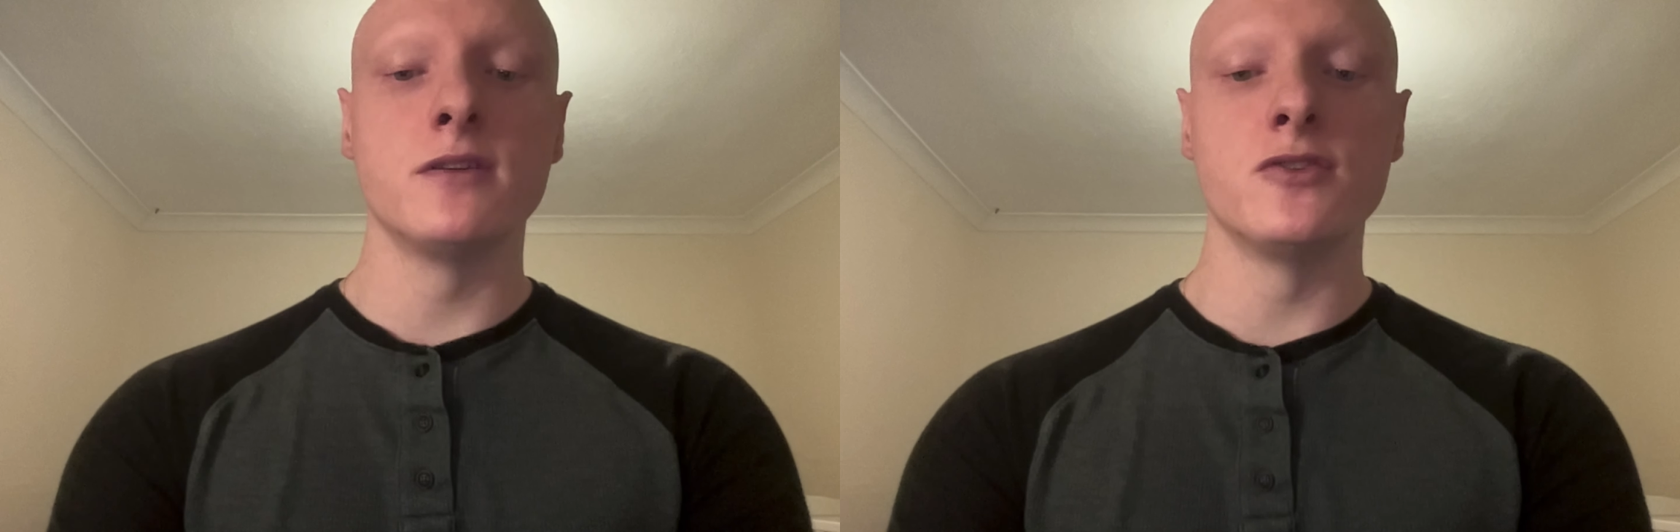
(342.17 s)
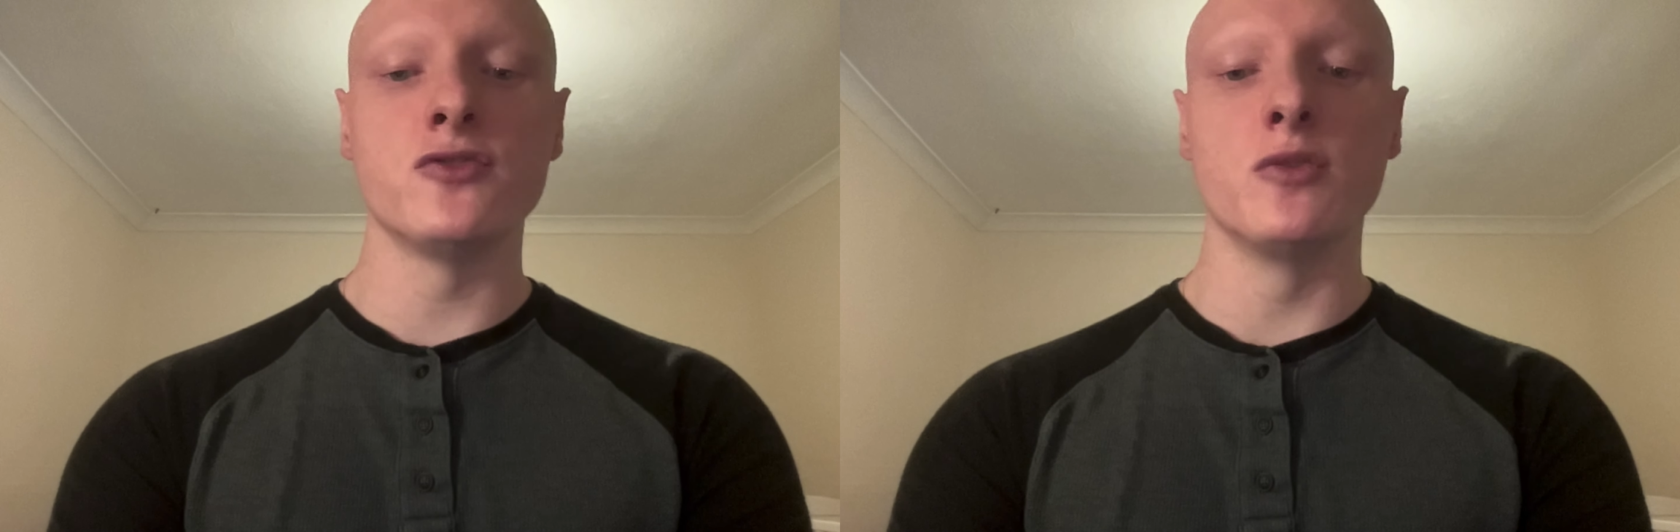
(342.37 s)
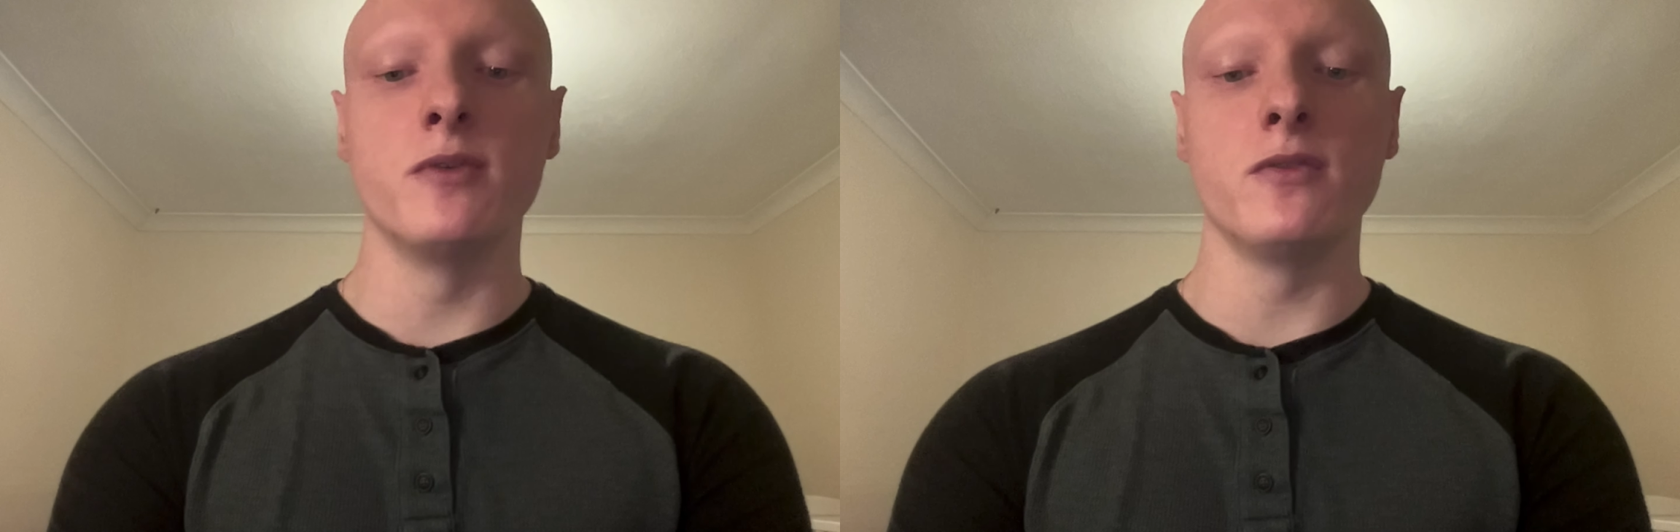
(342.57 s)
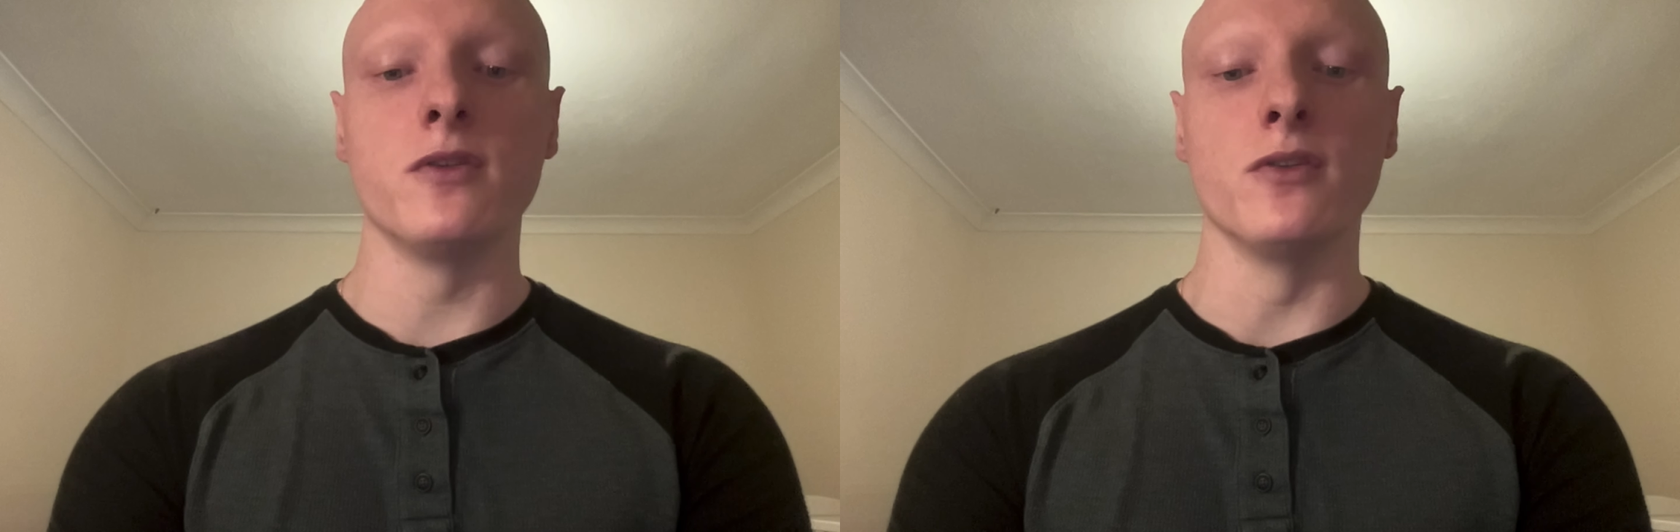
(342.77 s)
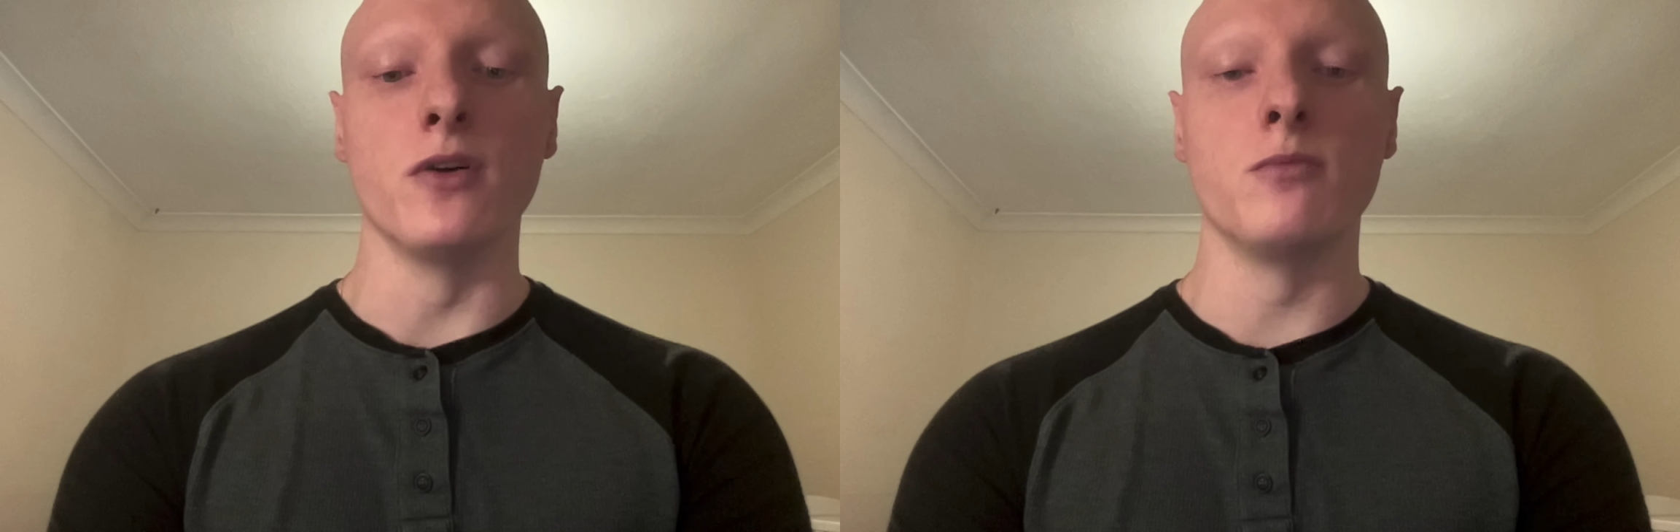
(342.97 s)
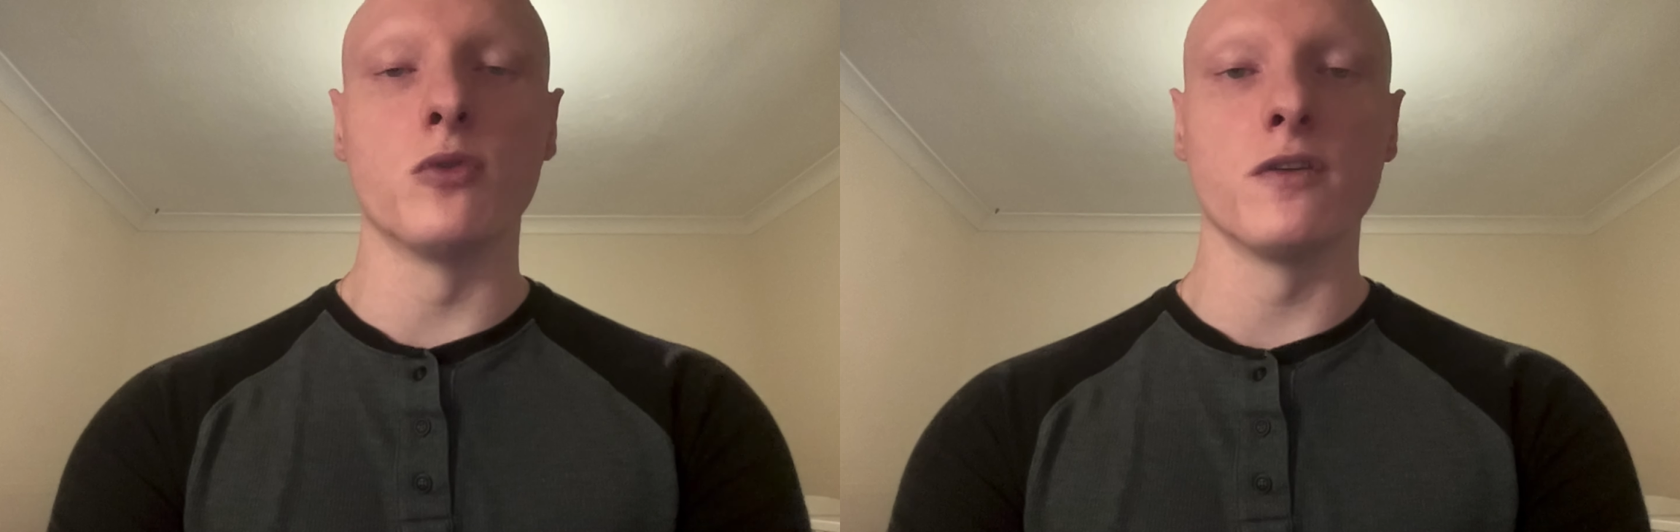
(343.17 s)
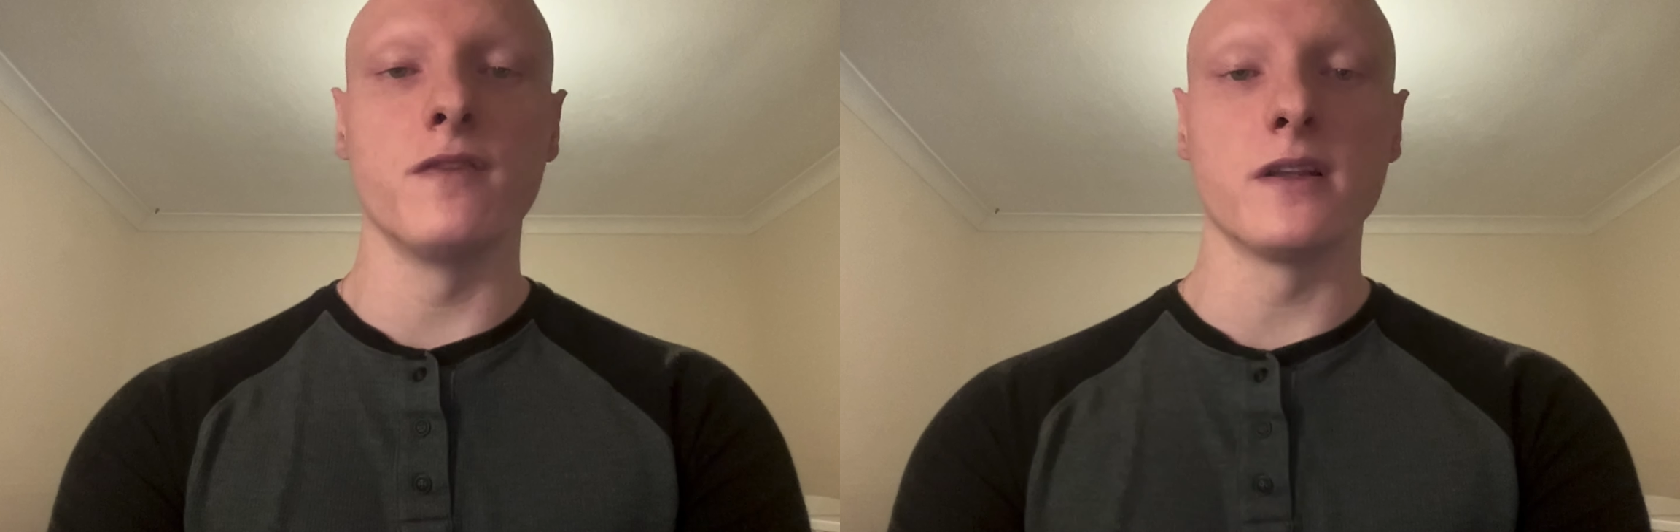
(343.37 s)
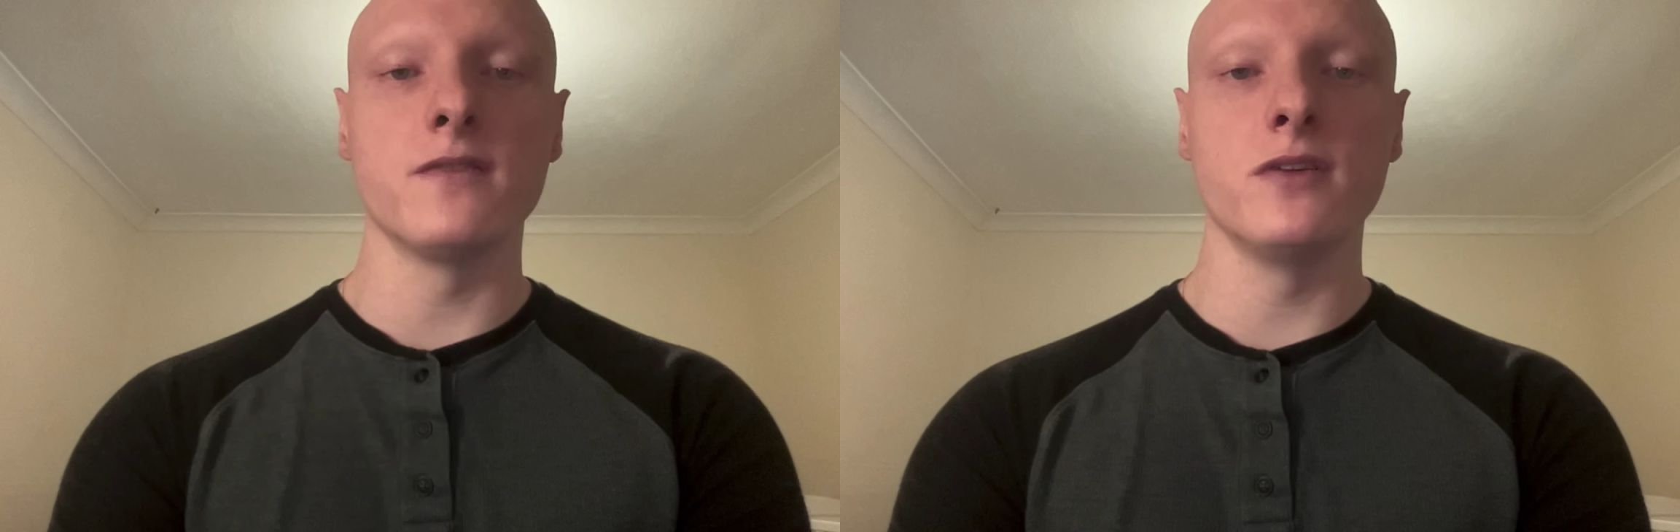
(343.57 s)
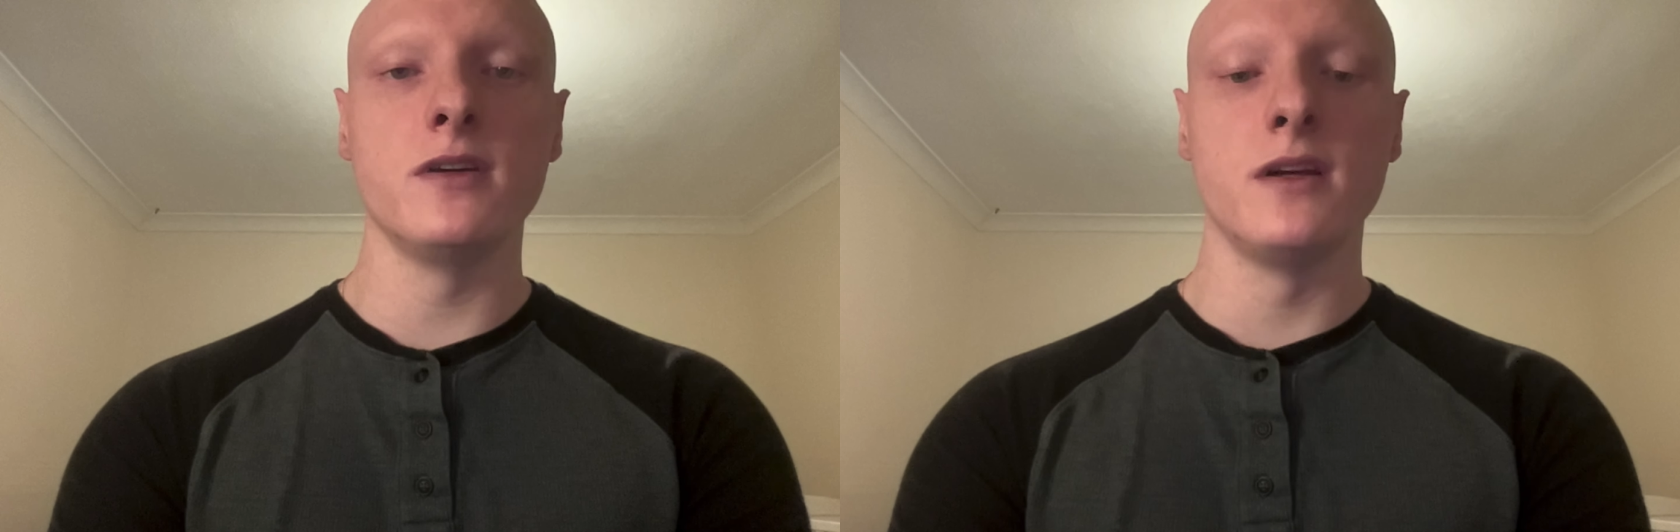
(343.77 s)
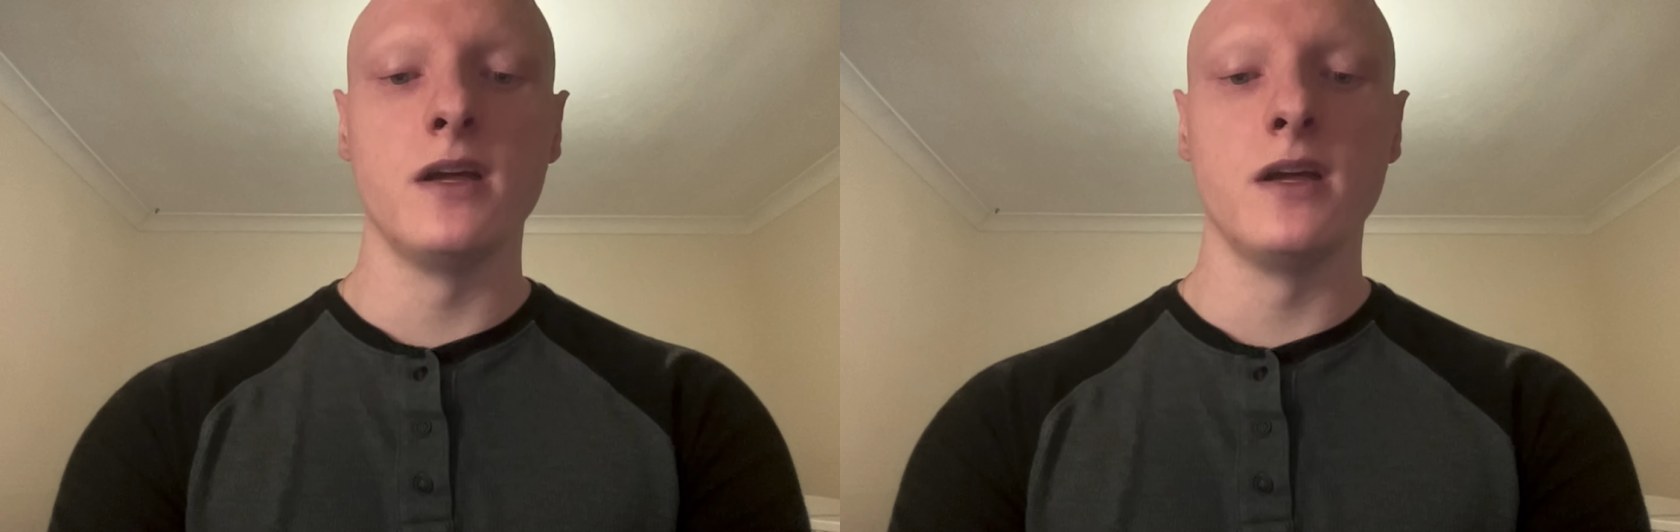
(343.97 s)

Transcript: to distribute the load more effectively,